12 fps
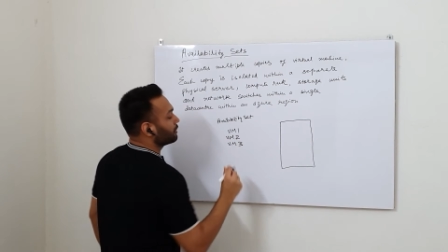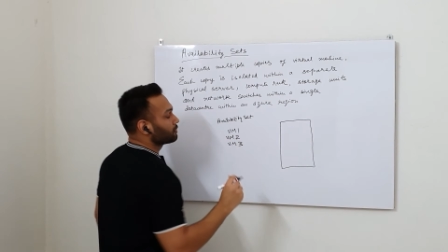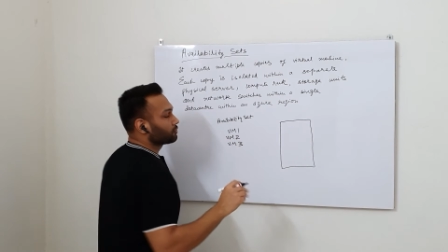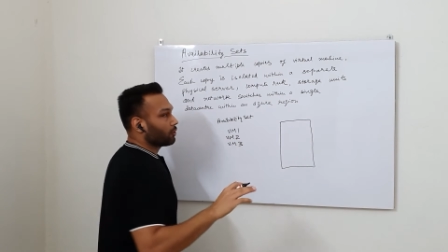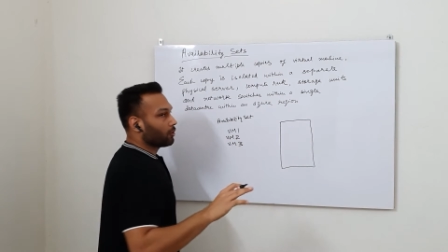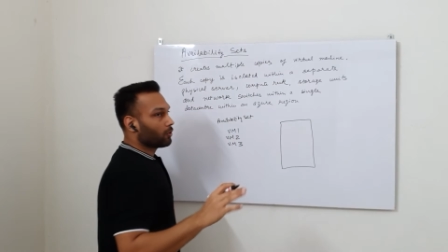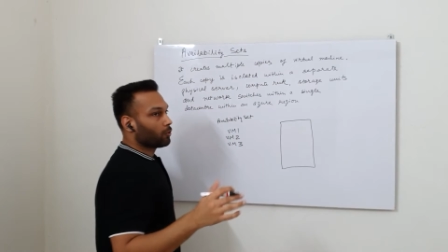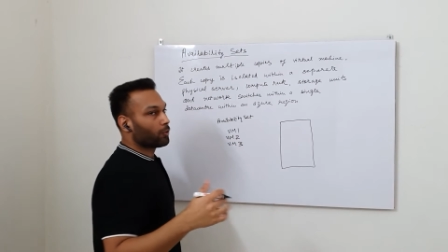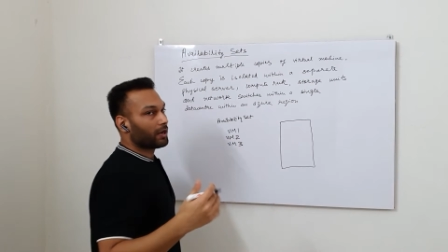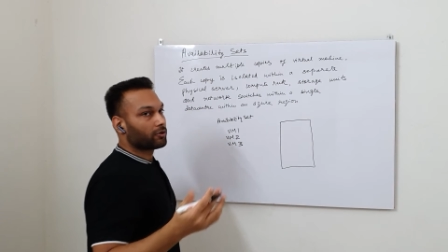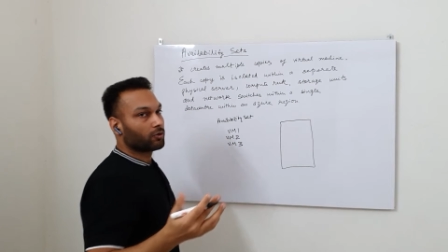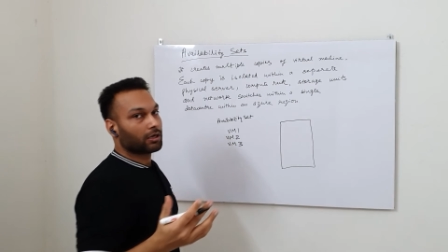So
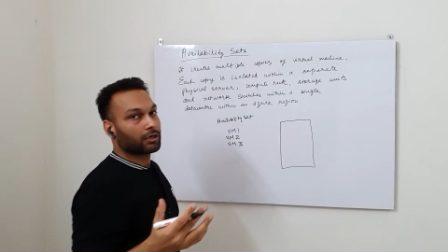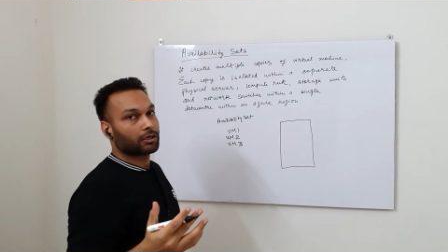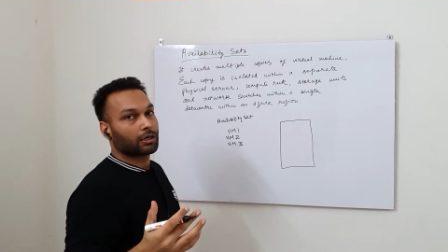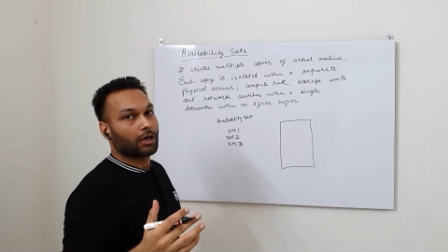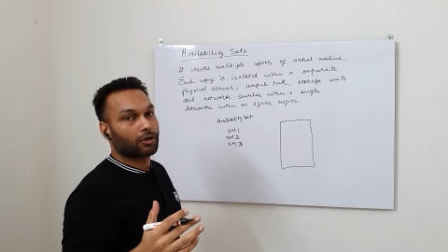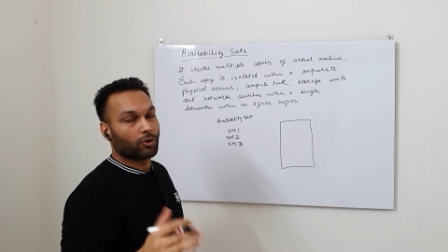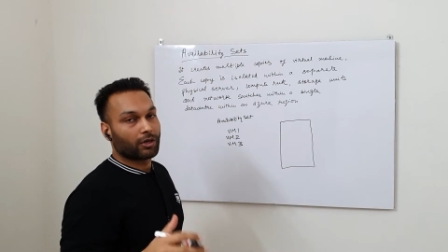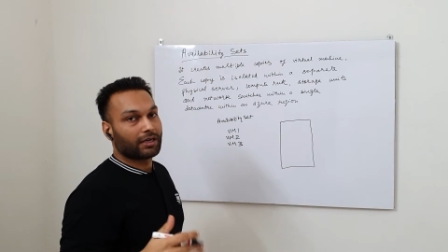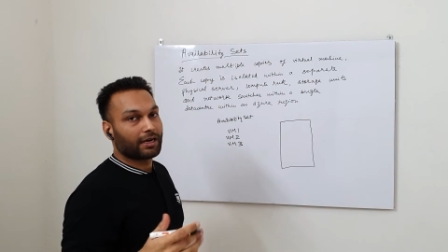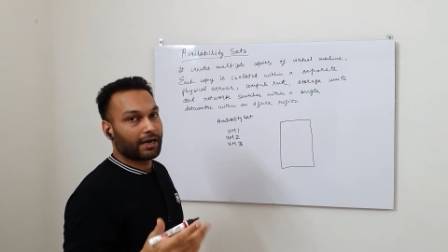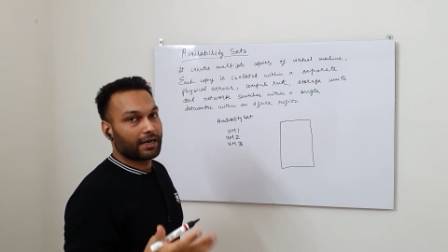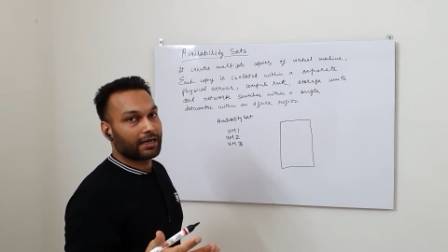when you are going
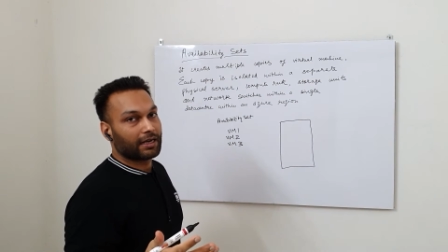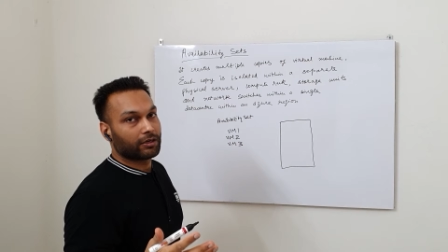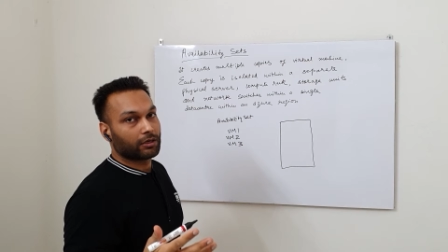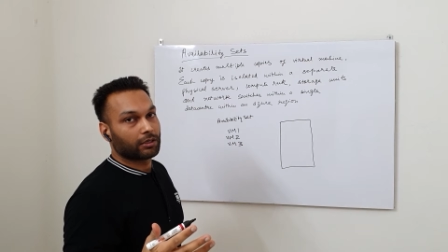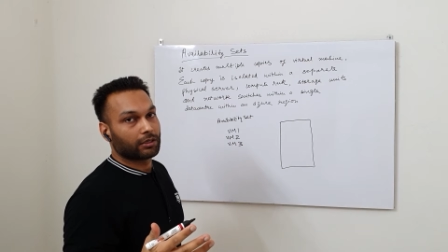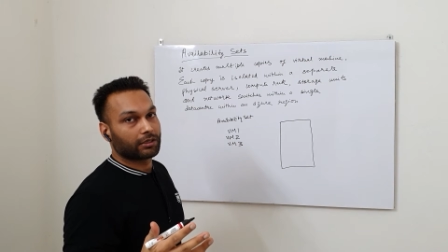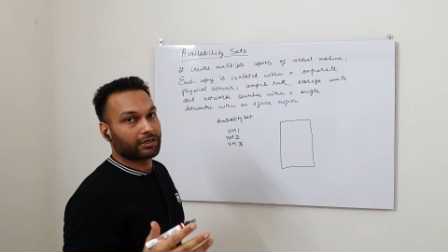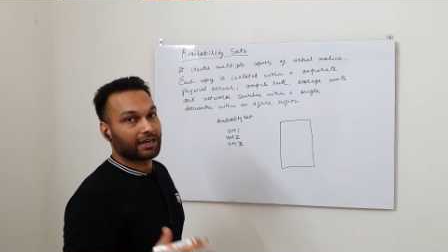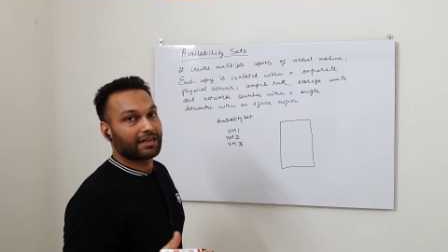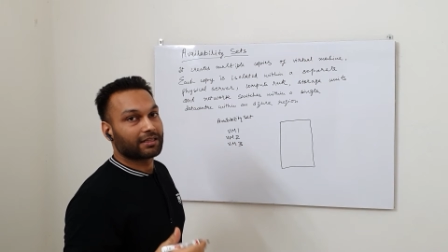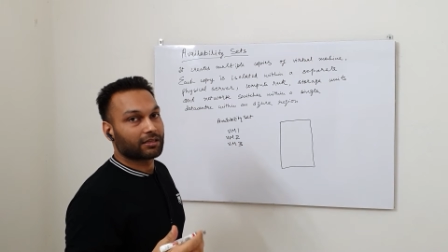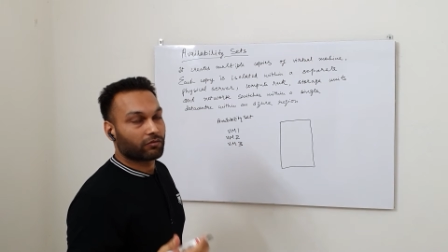ahead and
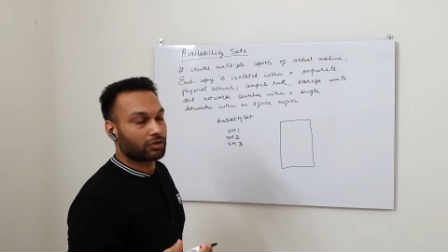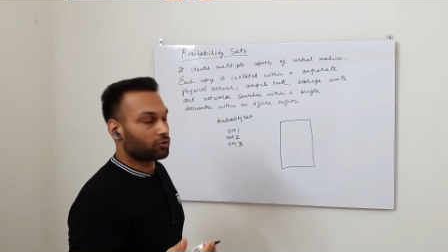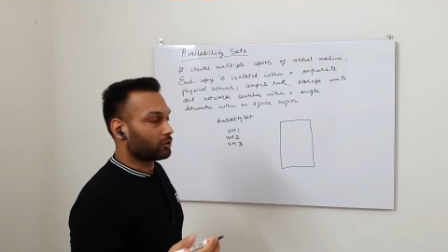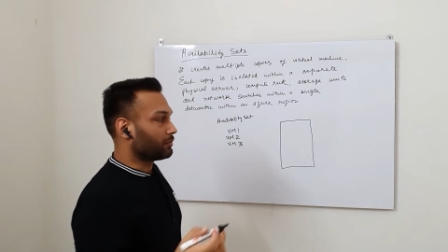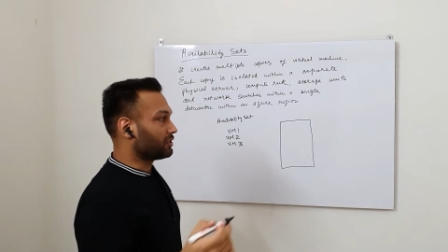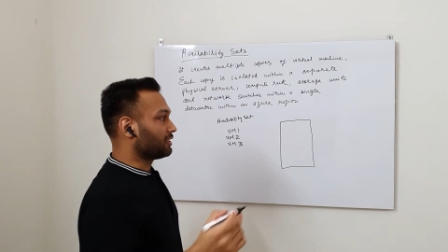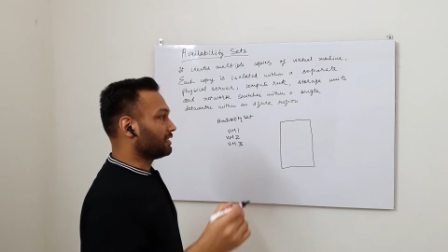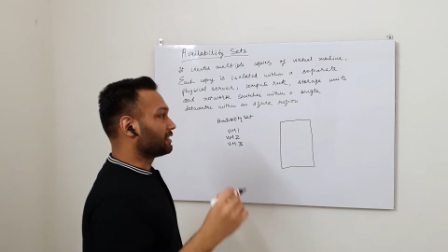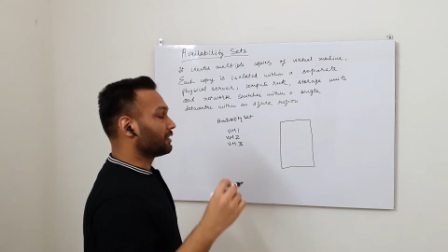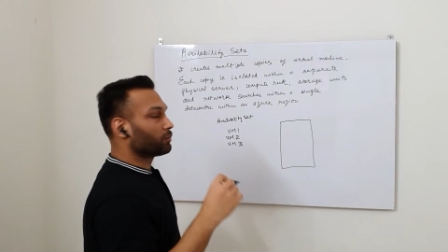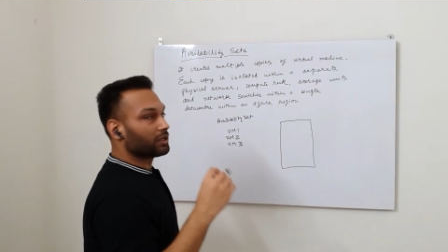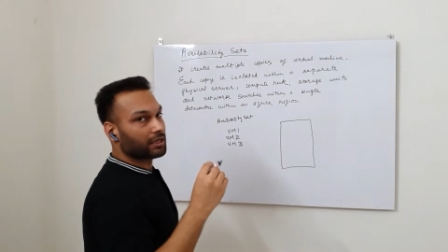creating the virtual machines,
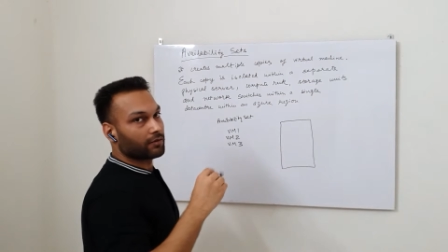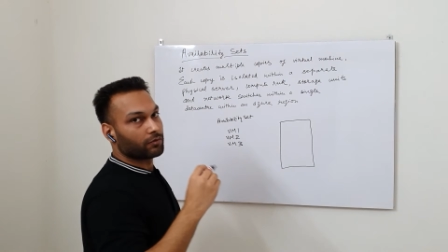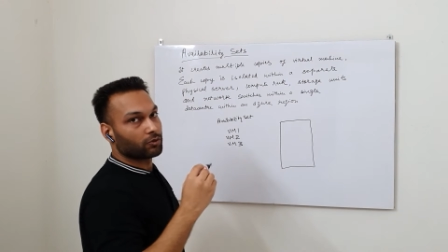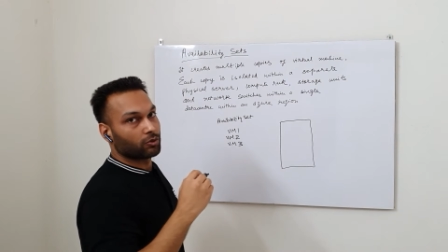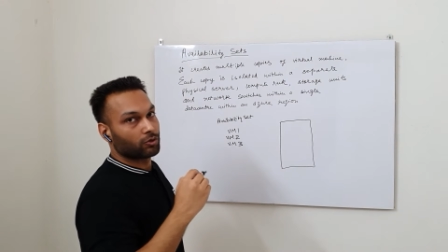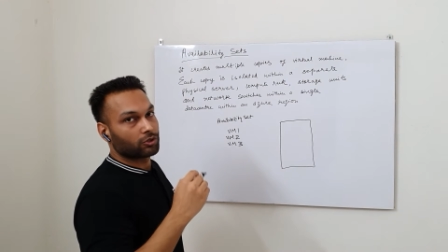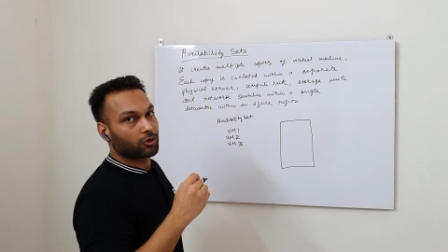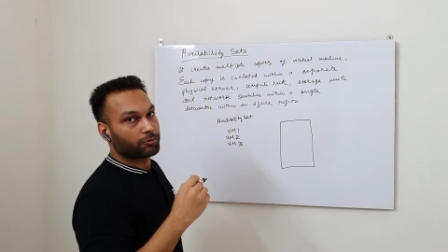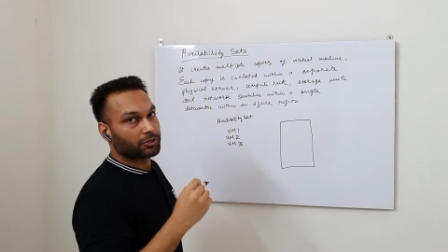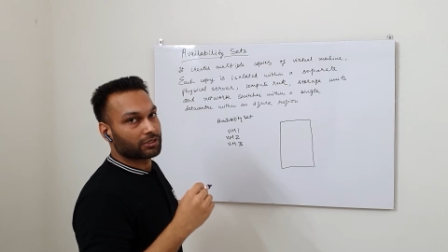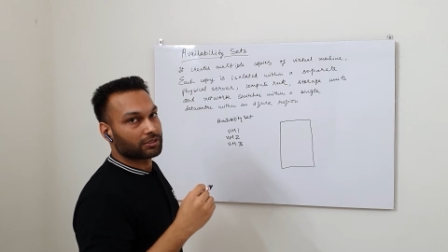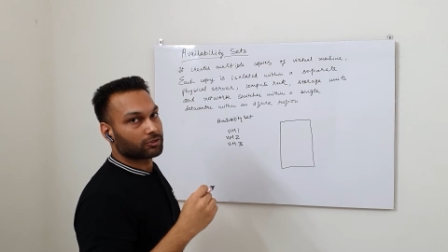it will give you those
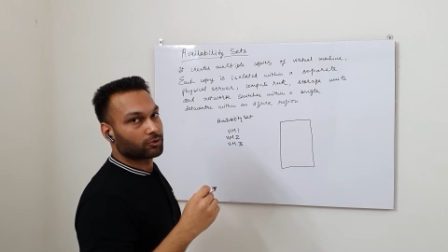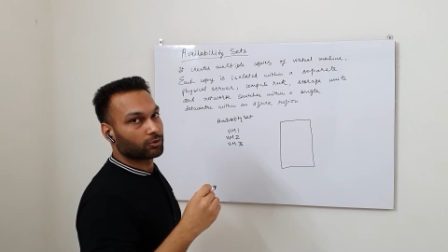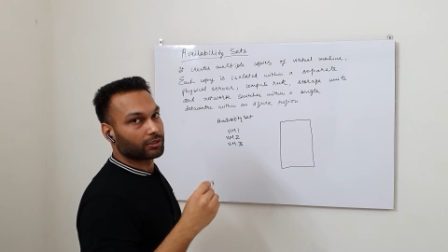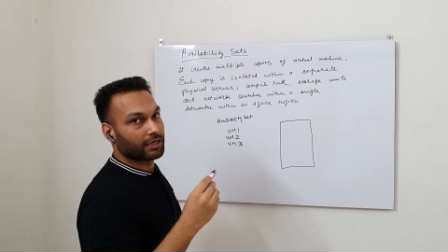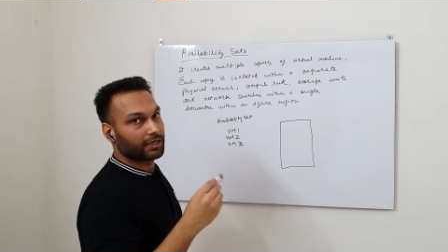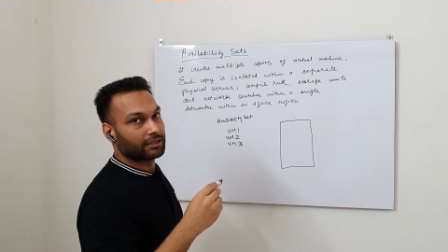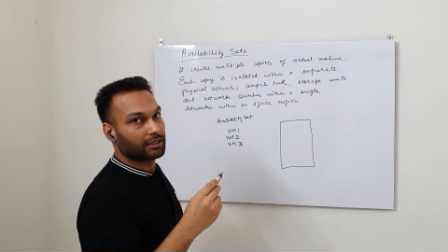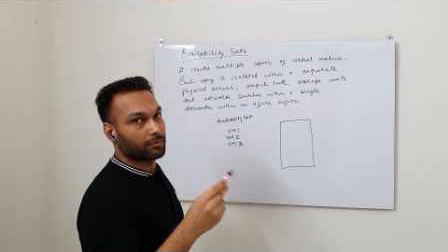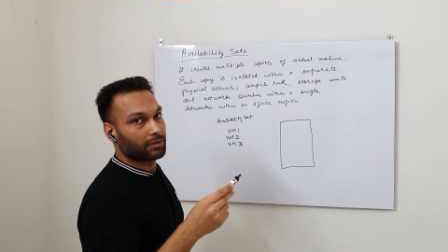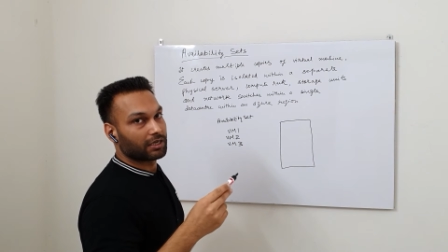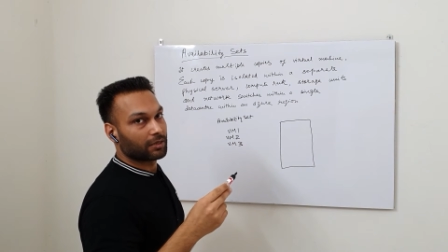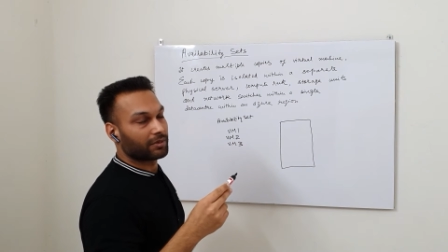options to create the
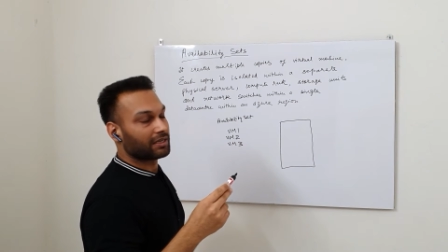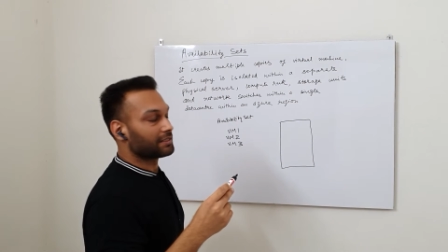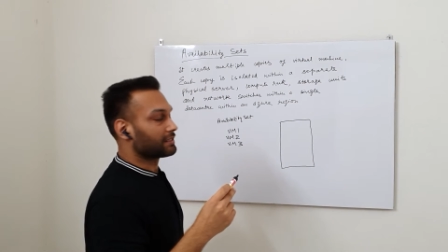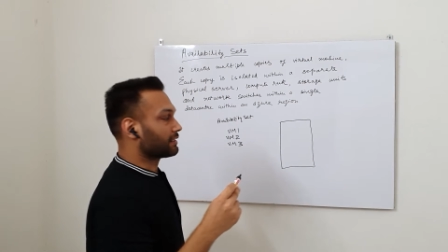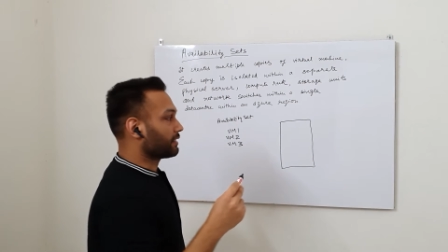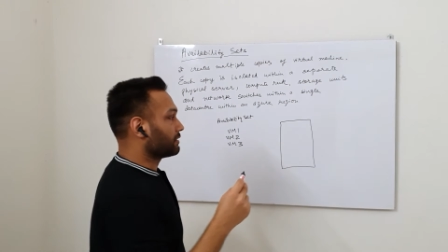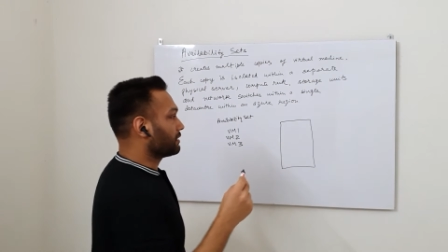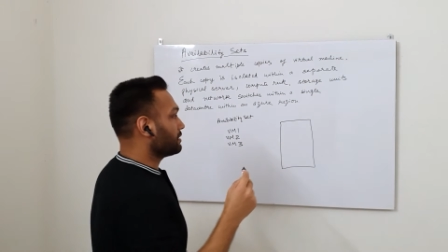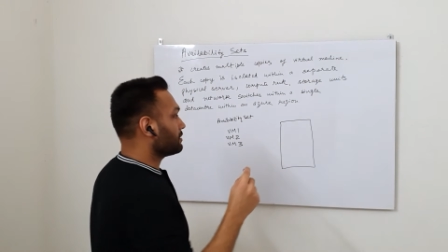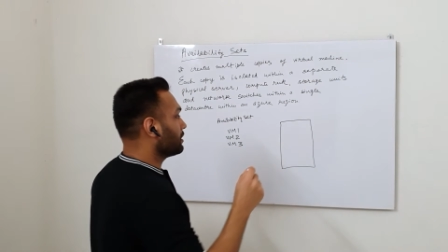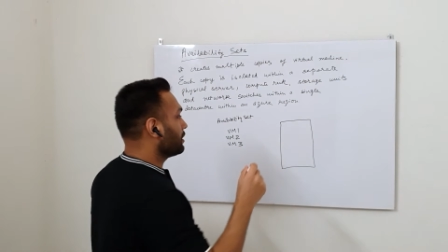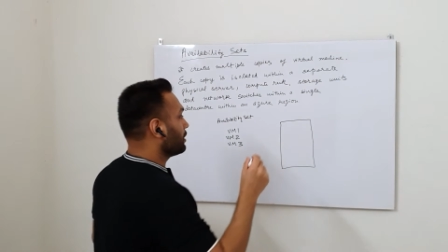multiple
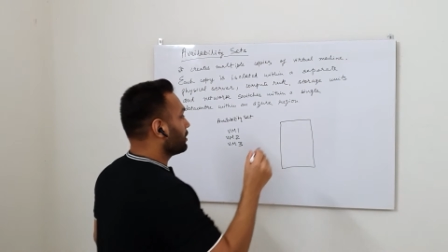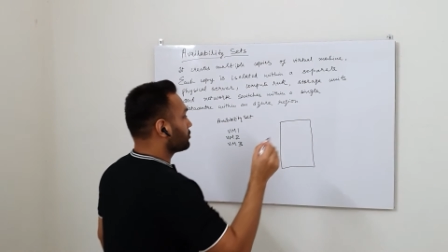instances.